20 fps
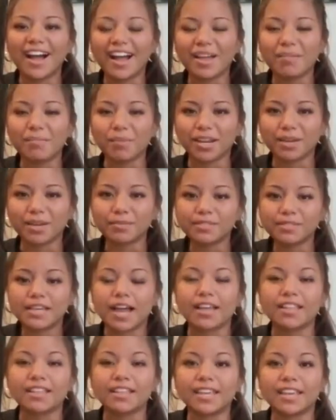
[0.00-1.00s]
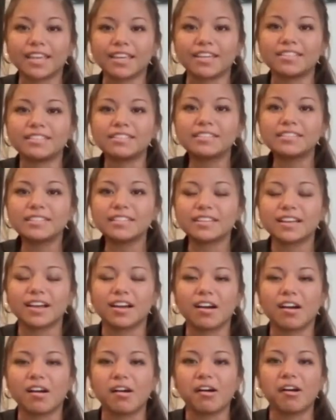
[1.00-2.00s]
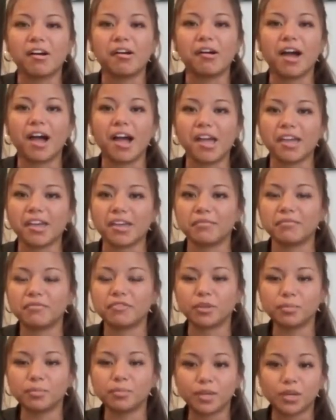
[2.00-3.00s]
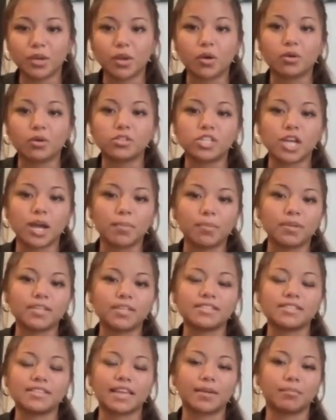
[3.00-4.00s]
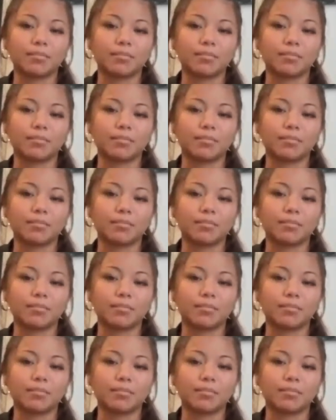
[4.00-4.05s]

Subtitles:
Hi, my name is Kaila Kane. I am Filipino, Japanese,